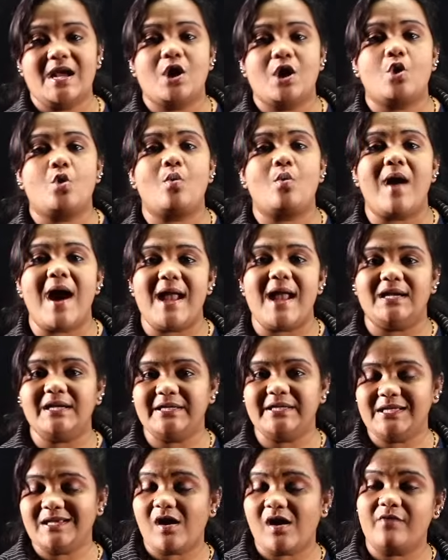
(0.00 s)

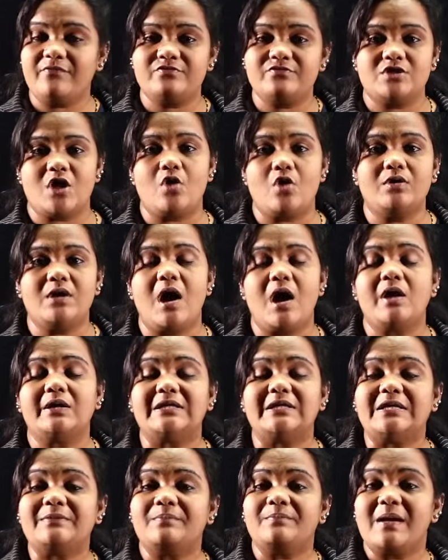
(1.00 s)
Quality of sound or
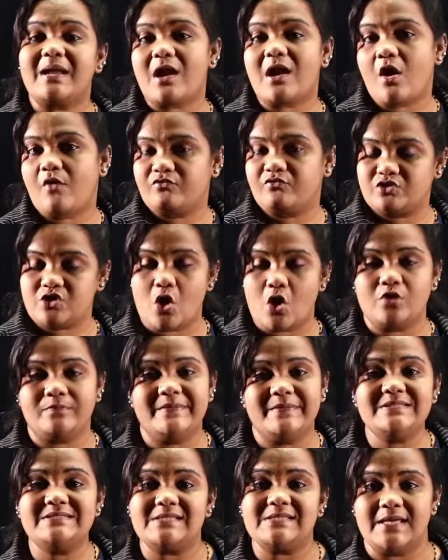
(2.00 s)
timbre of sound
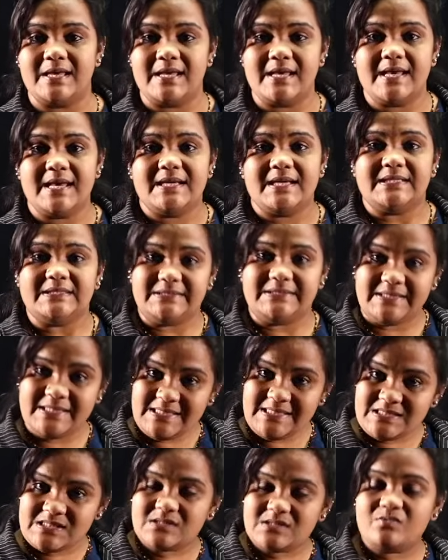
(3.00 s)
means
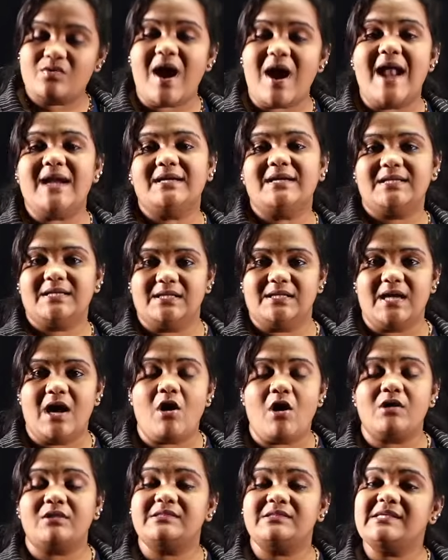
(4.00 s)
this quality
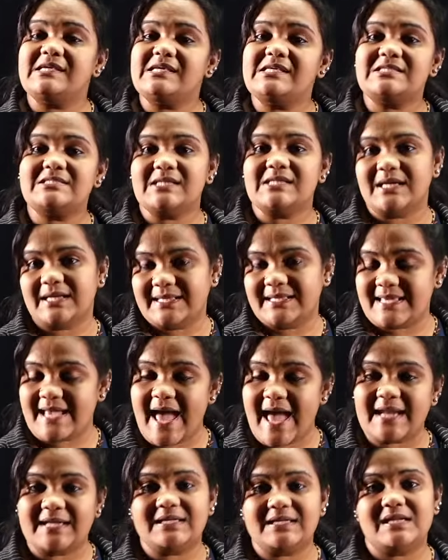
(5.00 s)
or these
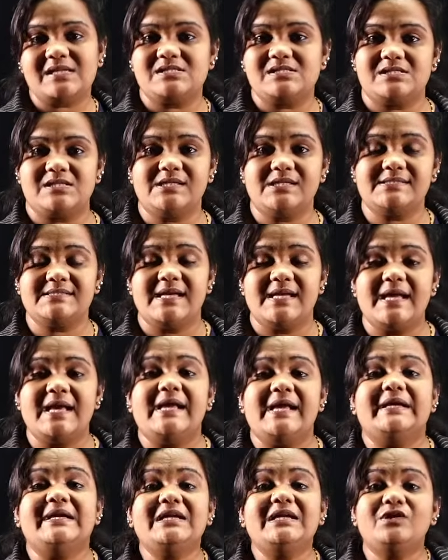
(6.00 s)
characteristics,
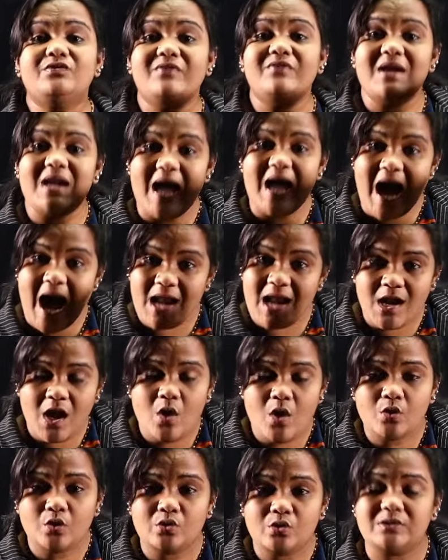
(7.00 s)
it will
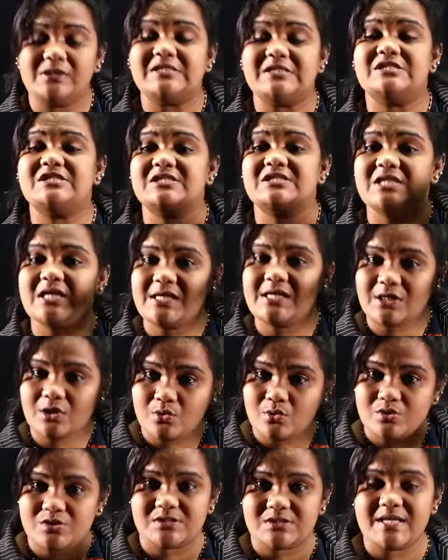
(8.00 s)
allow to
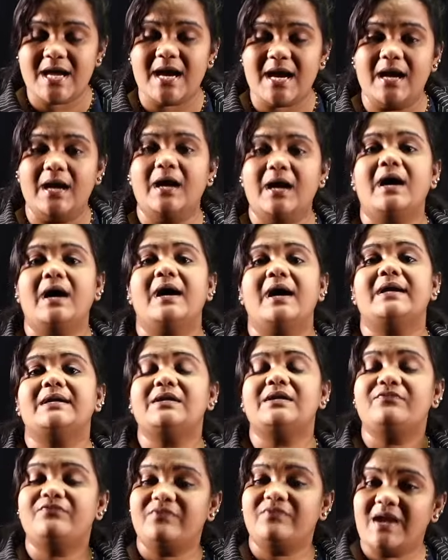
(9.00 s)
distinguish the
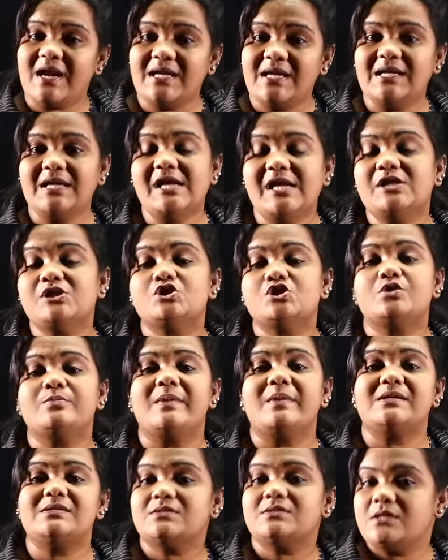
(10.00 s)
different
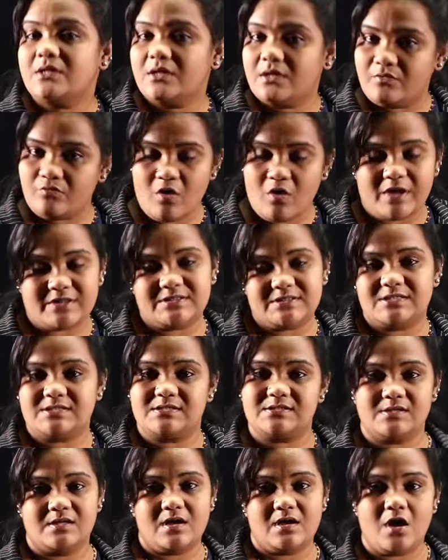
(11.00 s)
instruments,
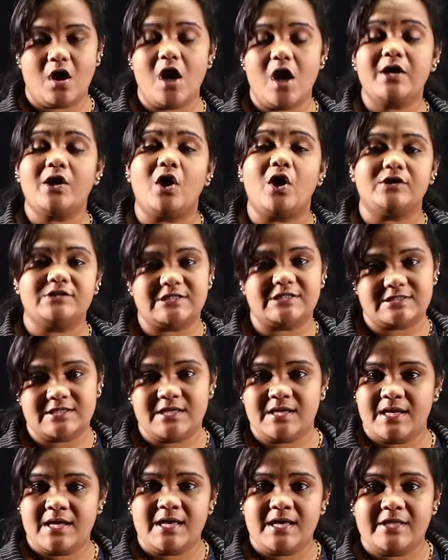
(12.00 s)
voices or noises.
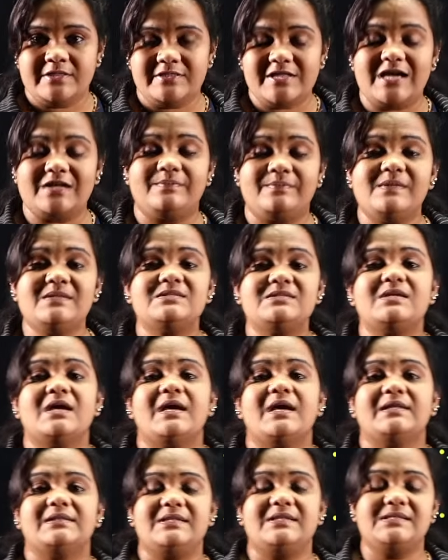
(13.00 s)
That means
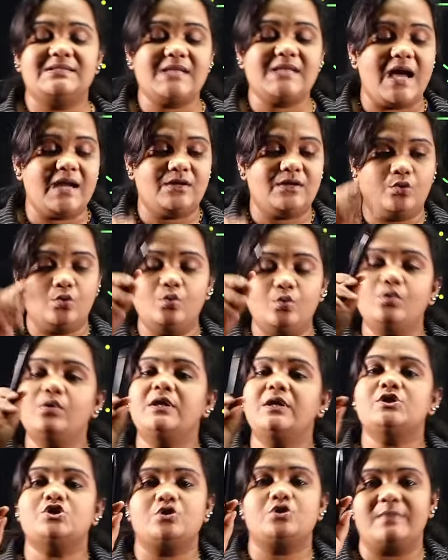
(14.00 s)
these are two
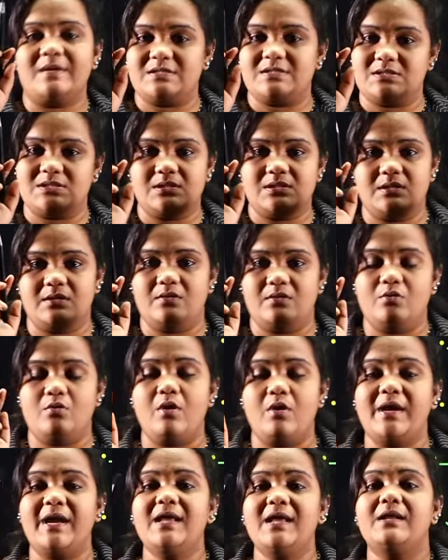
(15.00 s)
instruments.
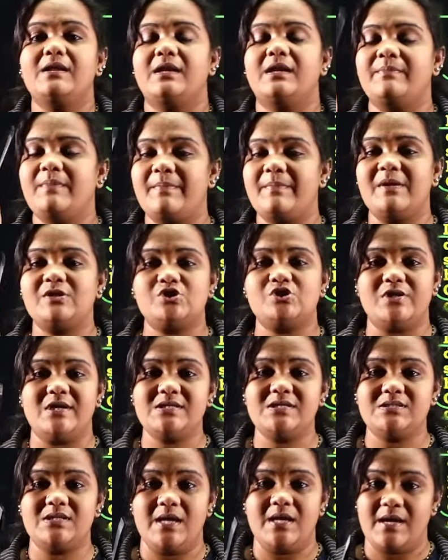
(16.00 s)
Okay, remember,
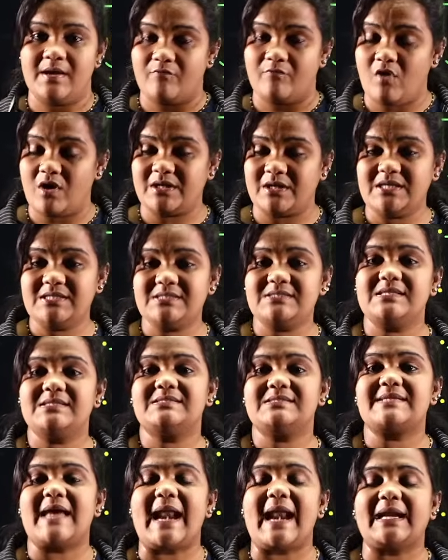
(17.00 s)
students, what is this
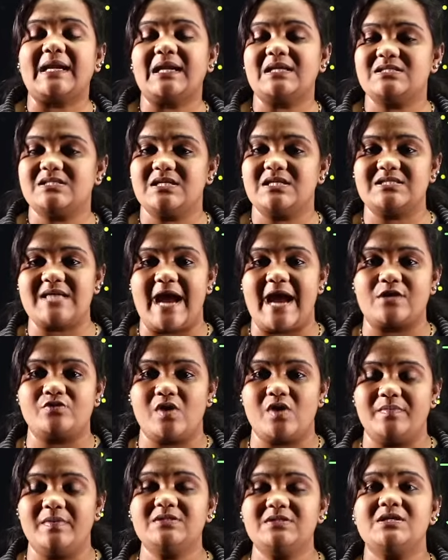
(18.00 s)
characteristics
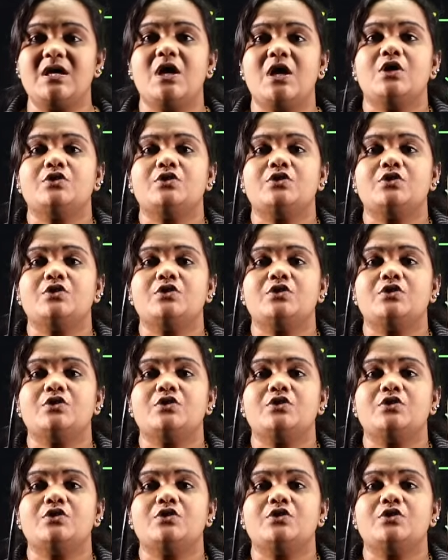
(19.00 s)
actual means?